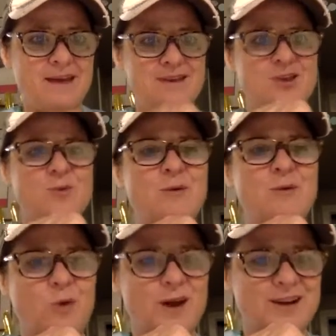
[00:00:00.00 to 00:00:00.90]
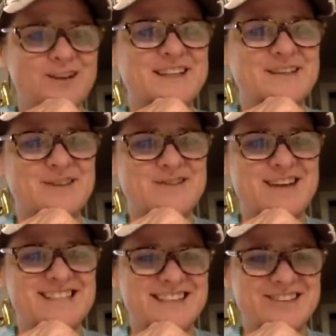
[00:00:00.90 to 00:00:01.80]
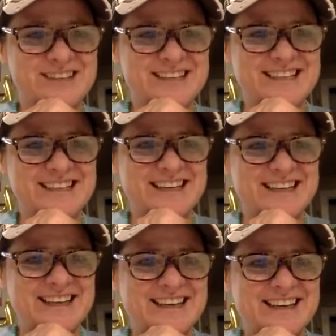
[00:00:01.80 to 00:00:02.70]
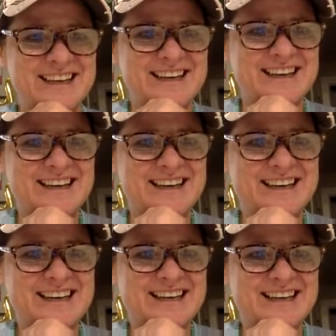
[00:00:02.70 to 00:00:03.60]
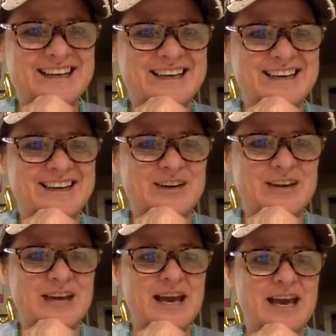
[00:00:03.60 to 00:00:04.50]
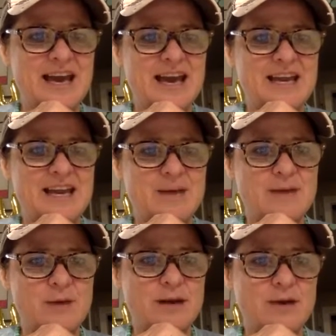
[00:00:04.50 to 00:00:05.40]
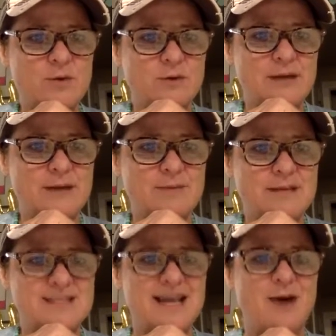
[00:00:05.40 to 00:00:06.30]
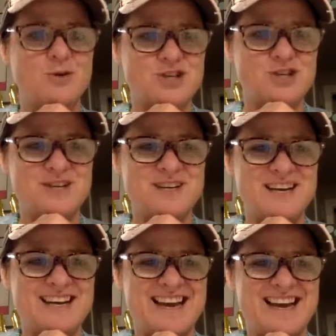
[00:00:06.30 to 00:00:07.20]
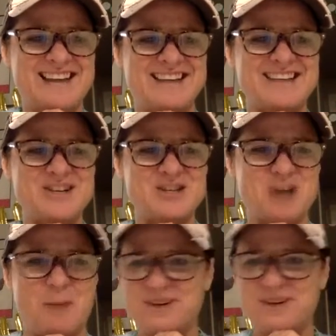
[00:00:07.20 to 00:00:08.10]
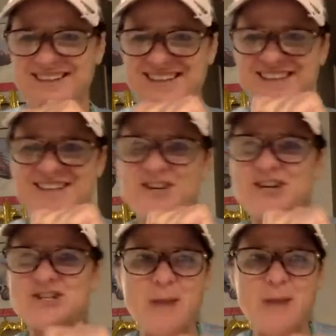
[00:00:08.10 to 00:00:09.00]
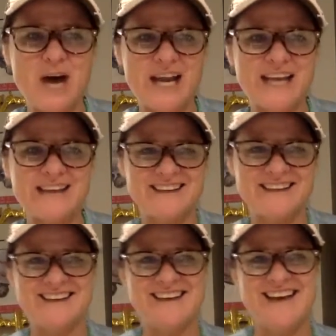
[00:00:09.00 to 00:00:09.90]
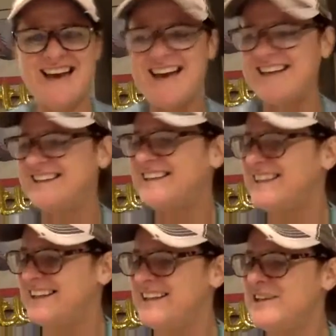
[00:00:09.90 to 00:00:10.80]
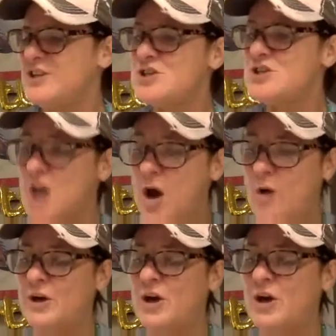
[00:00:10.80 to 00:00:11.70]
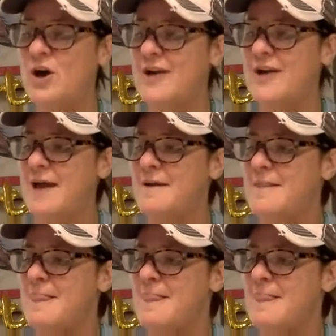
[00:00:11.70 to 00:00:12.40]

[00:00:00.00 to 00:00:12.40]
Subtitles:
You went royal in Live Your Magic. You really did. Okay, and now my body won't let me slouch. Good job. Good job, buddy. So, okay.